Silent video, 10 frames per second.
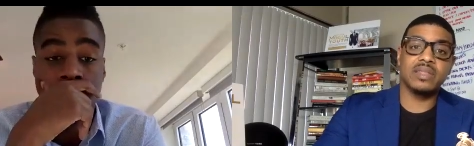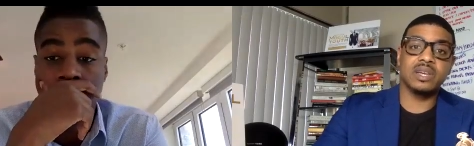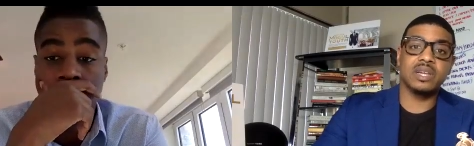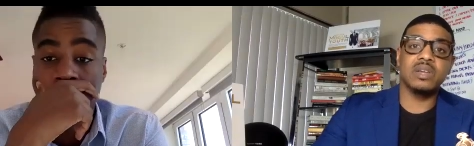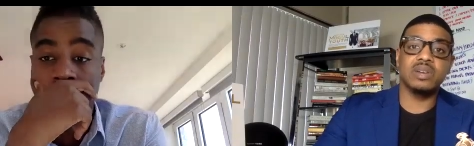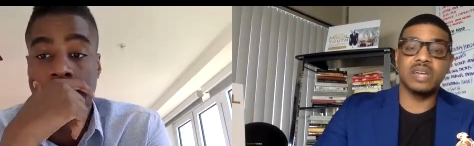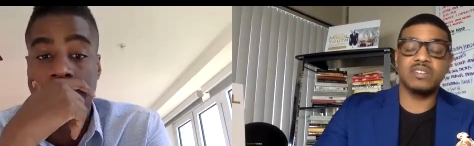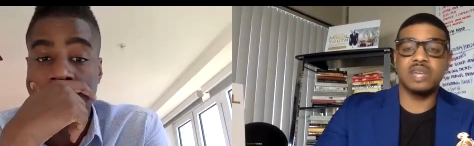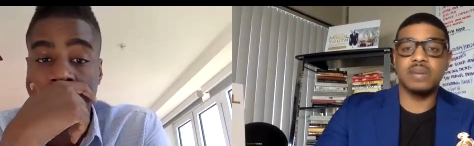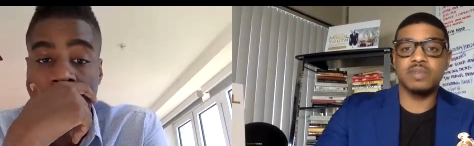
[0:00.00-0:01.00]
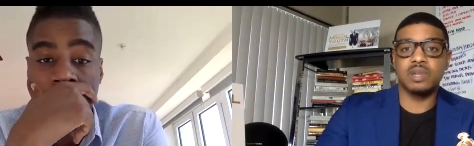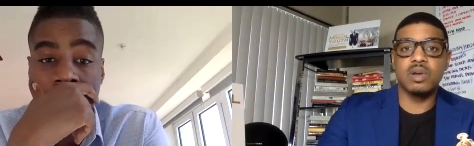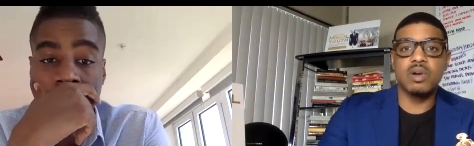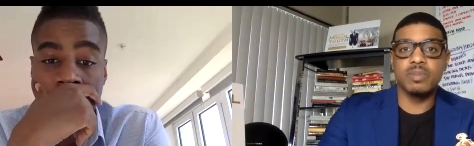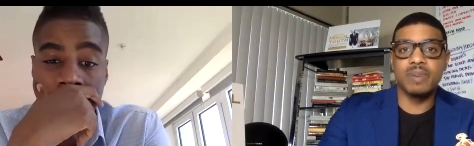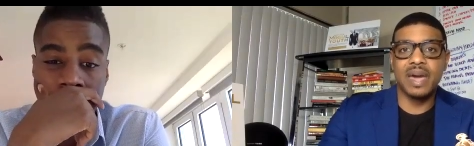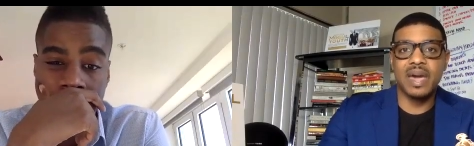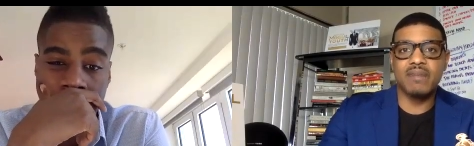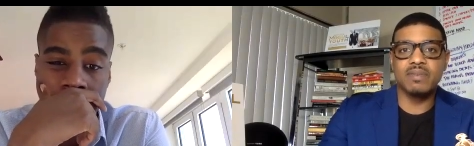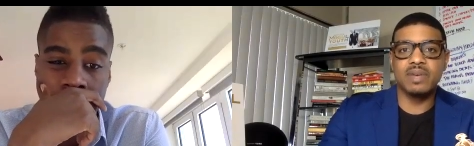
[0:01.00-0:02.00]
Speaker 1: the clear next steps along the path
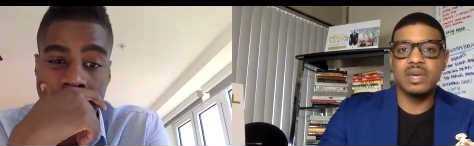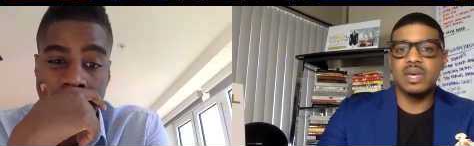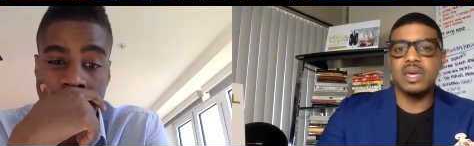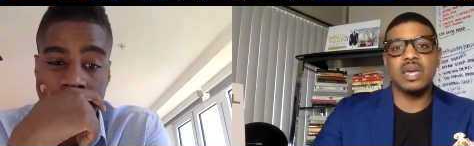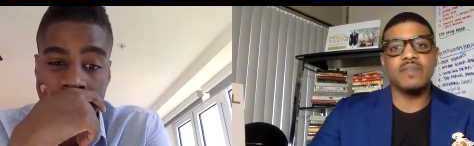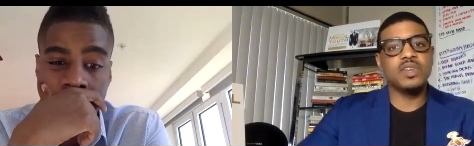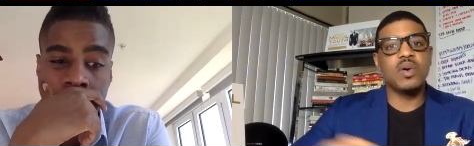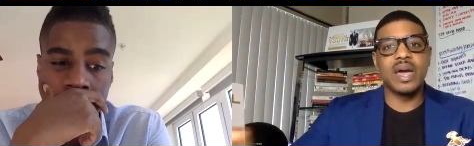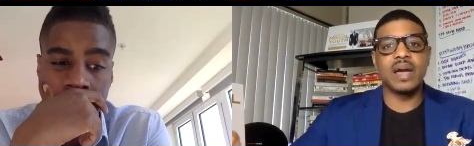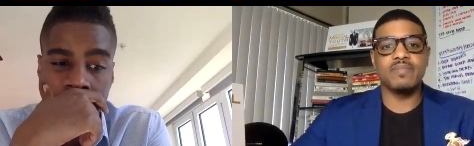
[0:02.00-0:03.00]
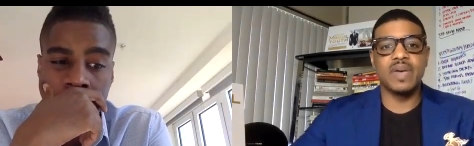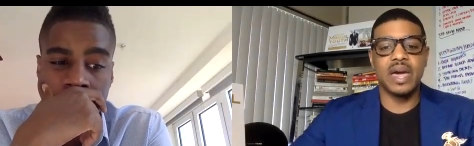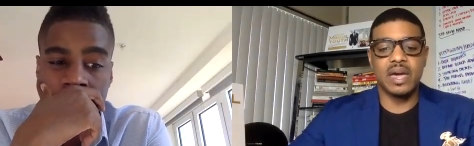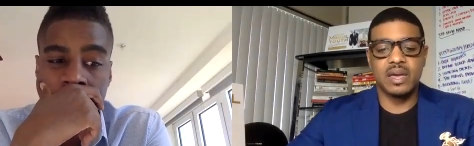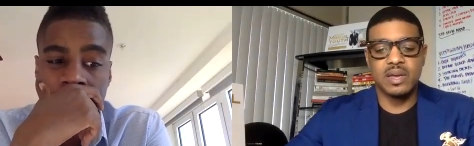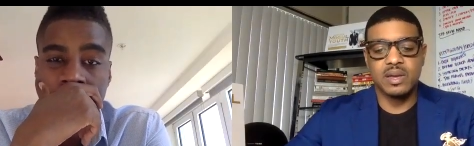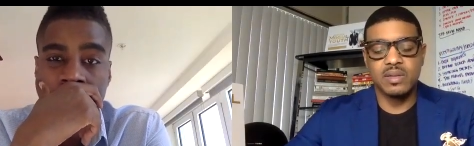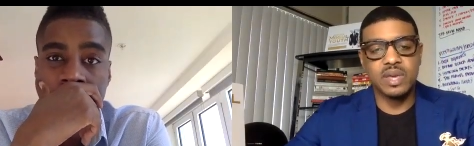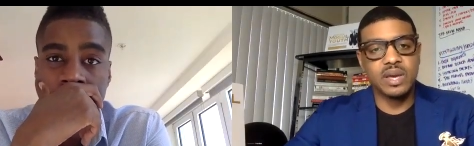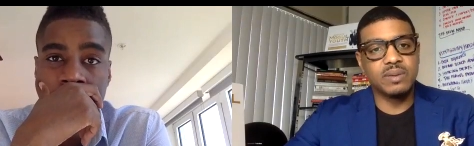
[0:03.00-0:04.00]
if you don't have that
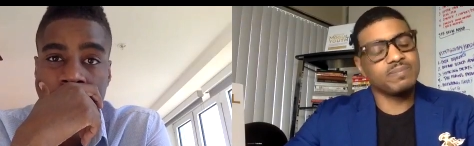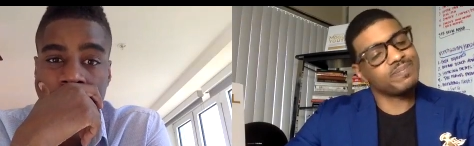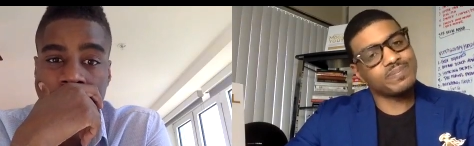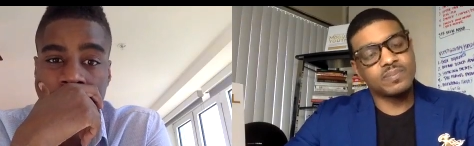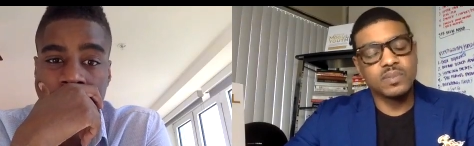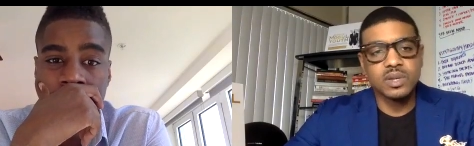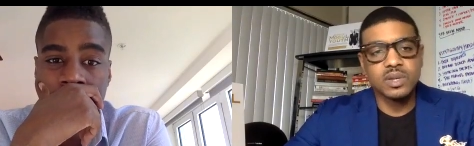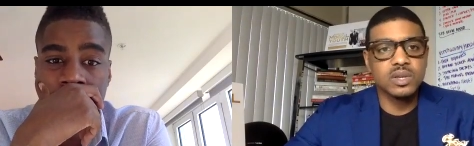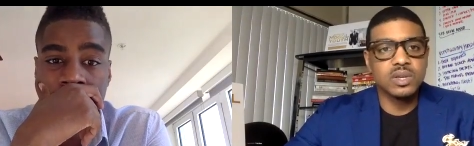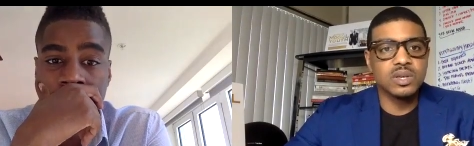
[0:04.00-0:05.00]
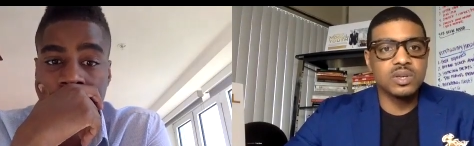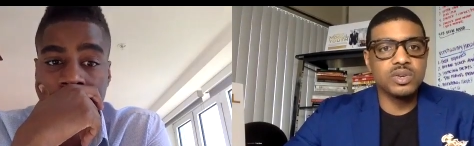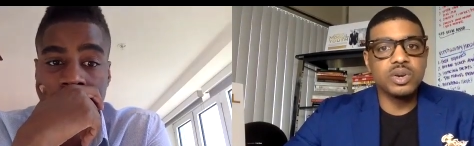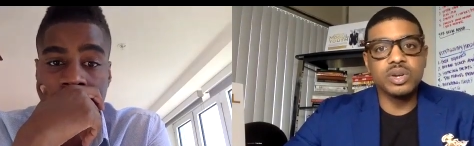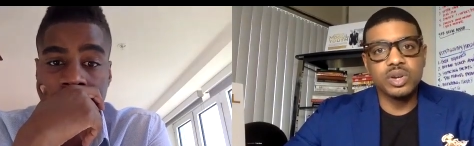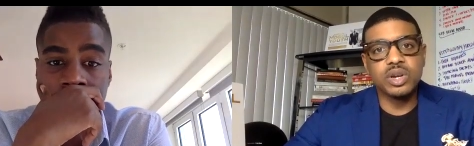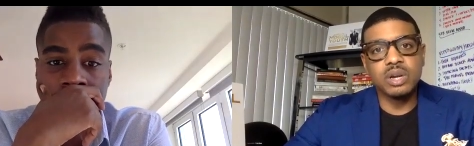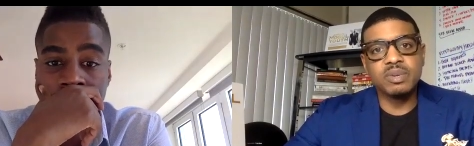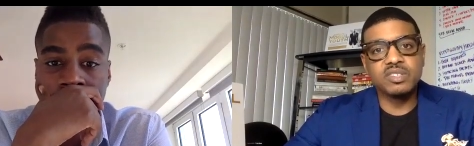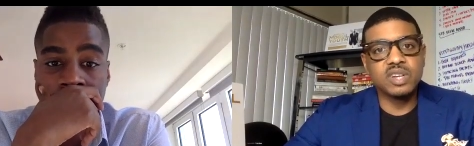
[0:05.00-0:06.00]
then you're you're going to
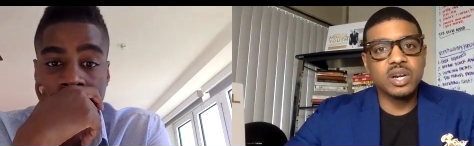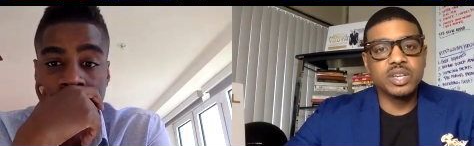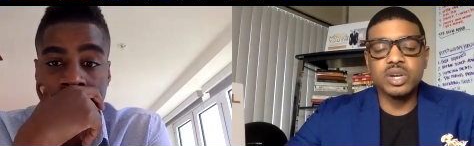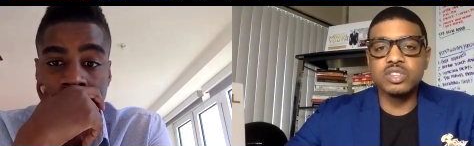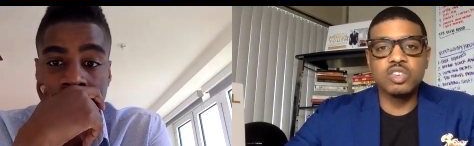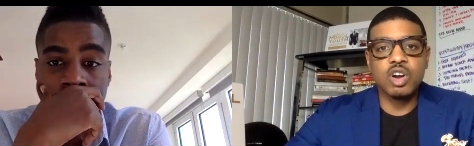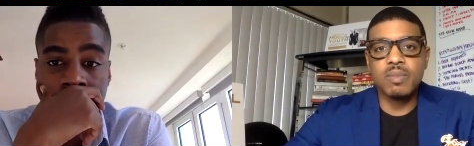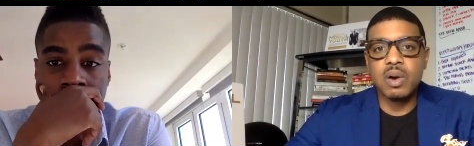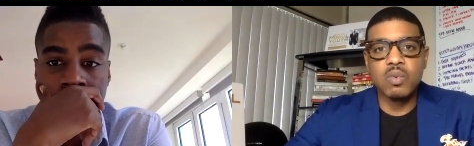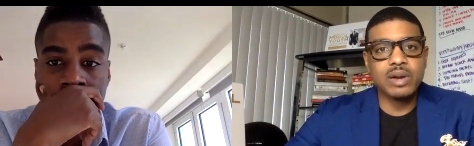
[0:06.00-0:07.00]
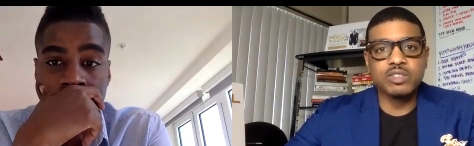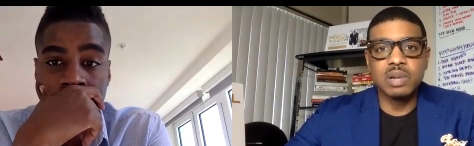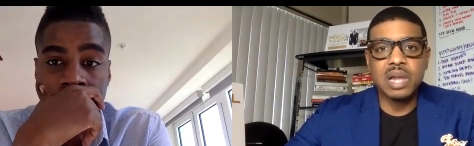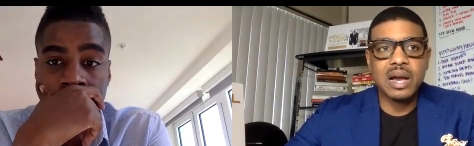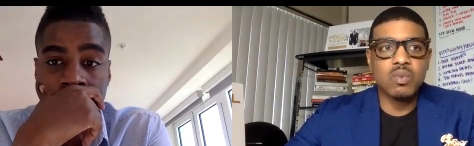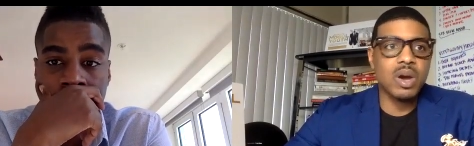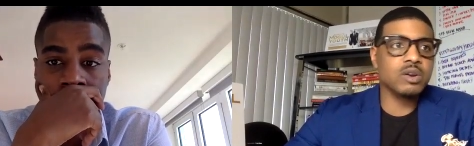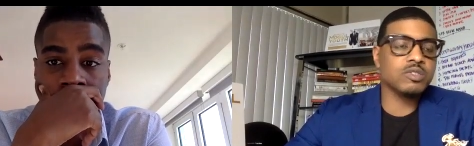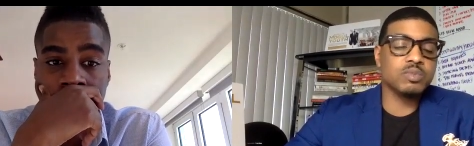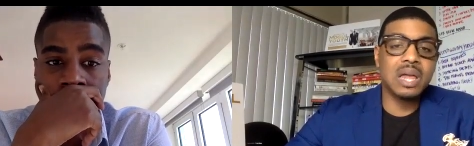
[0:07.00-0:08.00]
be stuck you're going to talk about writer's block
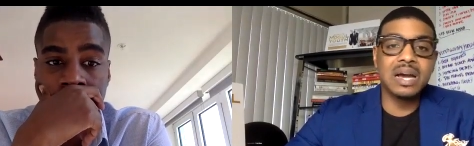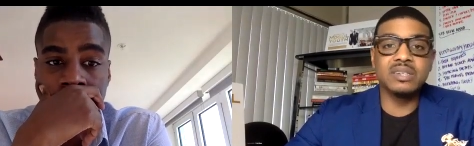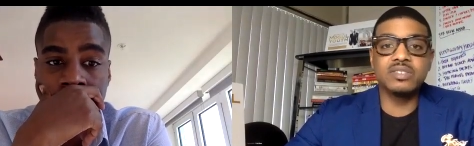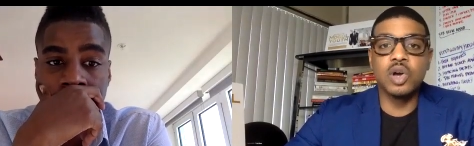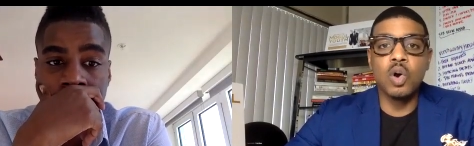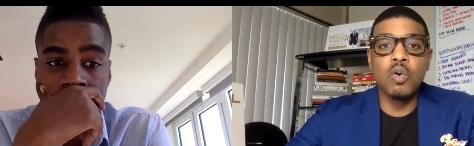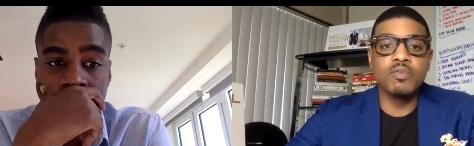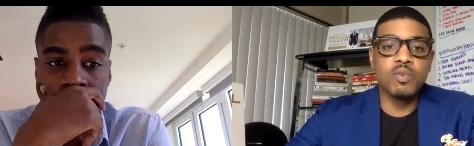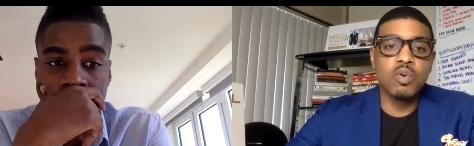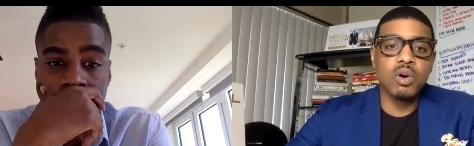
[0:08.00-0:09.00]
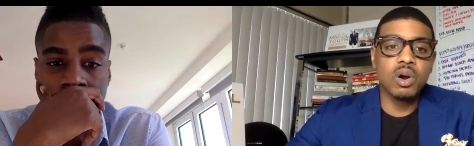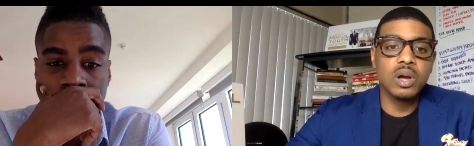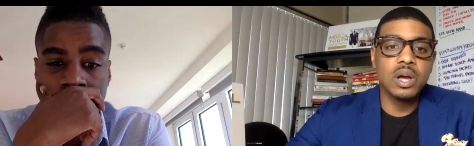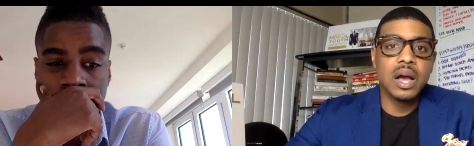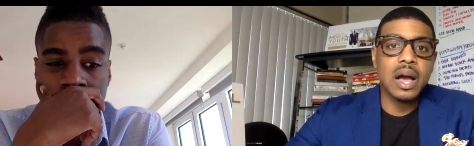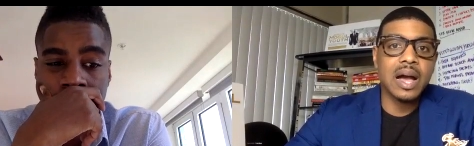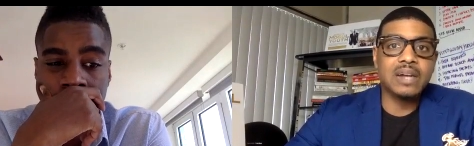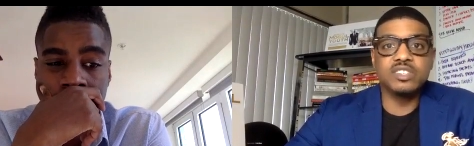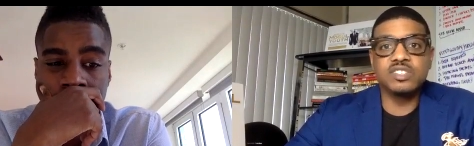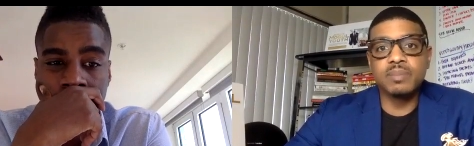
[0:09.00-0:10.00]
writer's block is code for i
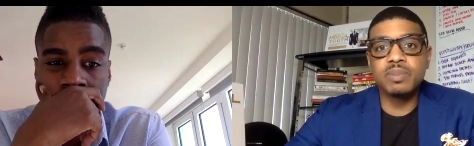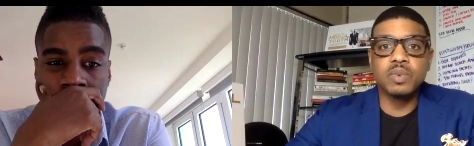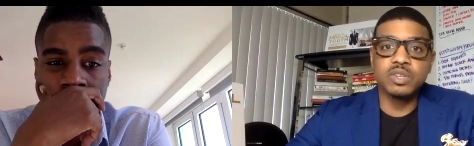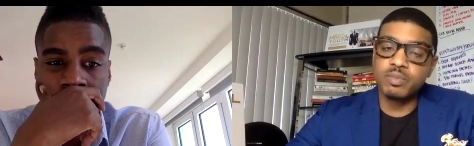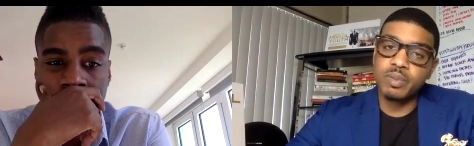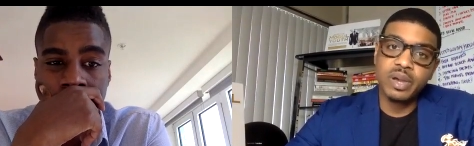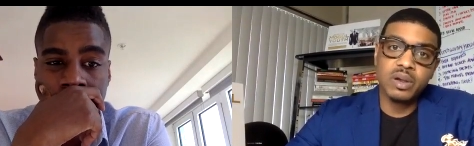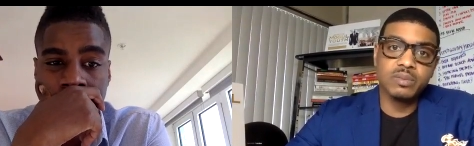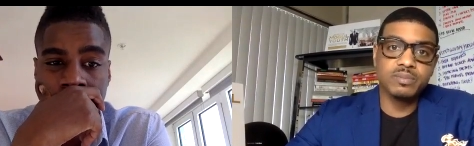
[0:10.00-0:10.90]
just simply wasn't prepared